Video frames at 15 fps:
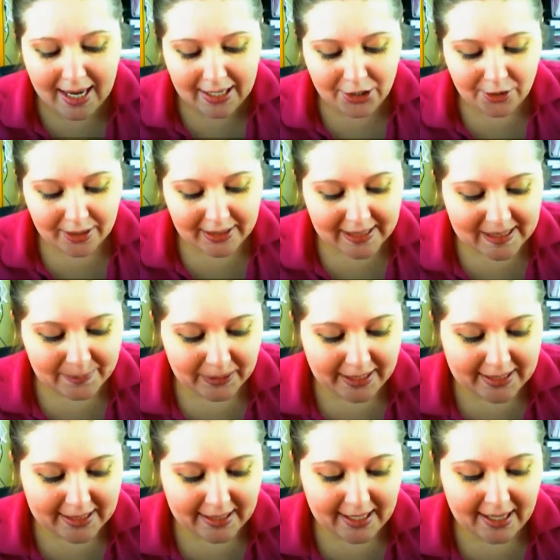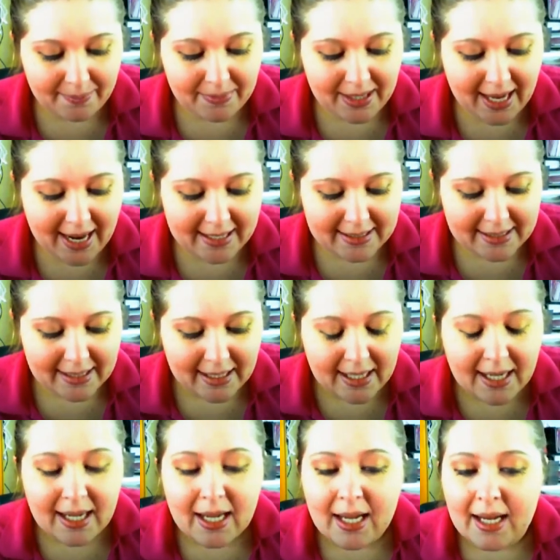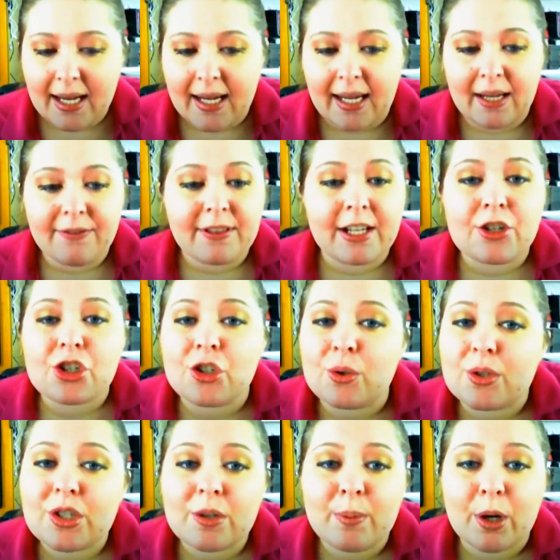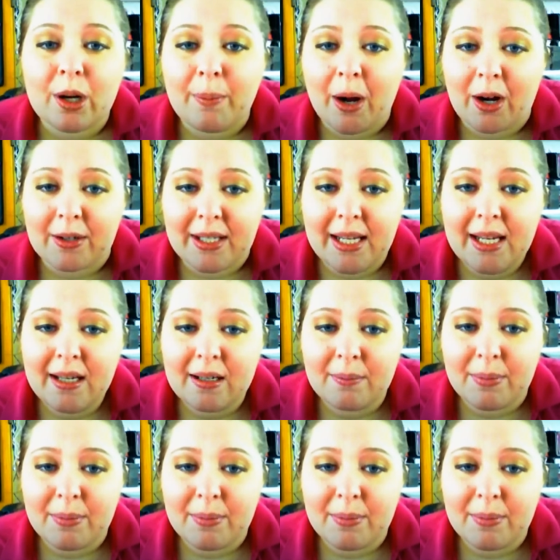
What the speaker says: And you're going to explain to them that if they choose to book a party